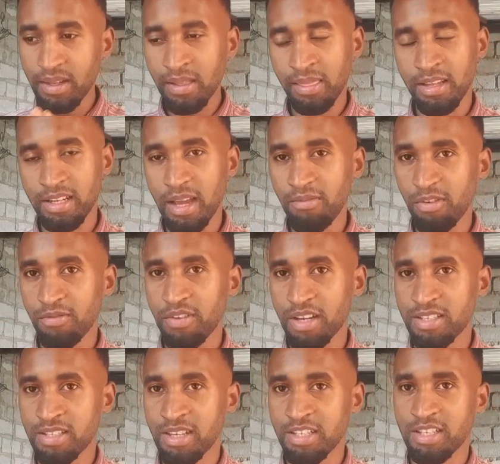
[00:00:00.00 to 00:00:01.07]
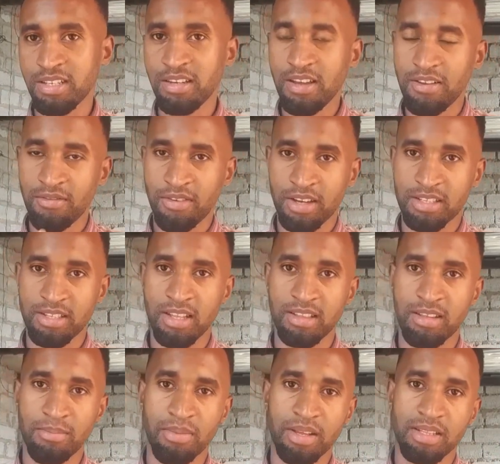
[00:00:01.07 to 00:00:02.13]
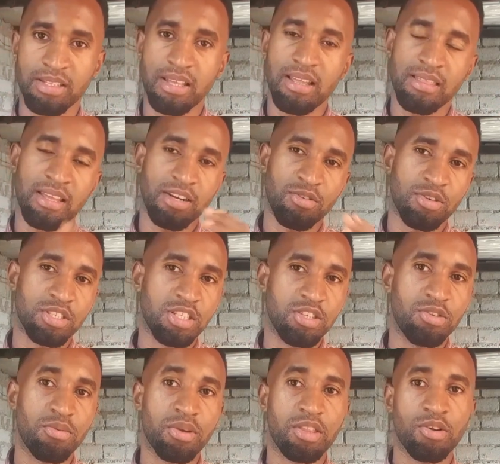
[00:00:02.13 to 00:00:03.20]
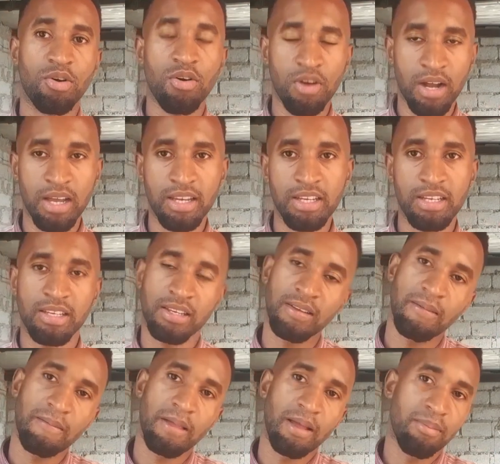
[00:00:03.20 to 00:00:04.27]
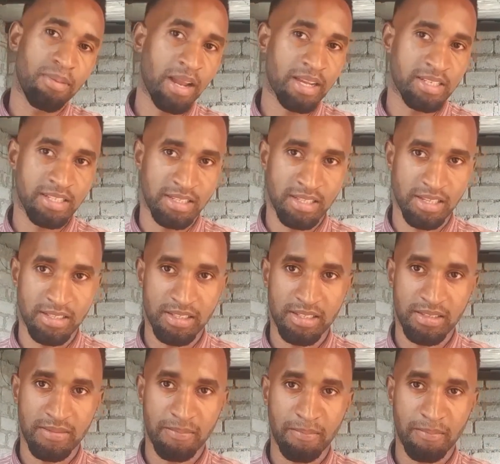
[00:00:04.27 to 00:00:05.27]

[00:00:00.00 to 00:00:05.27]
The time for vaccination, vaccinate the beds. Then continue with your organic practices.